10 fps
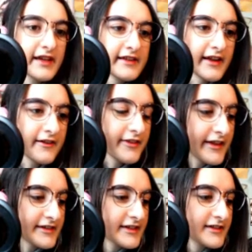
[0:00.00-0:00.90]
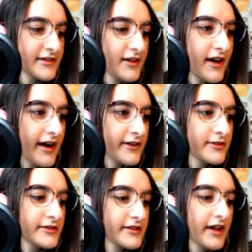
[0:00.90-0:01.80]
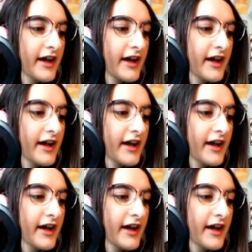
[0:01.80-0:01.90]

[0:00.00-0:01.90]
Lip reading: Now this is our house.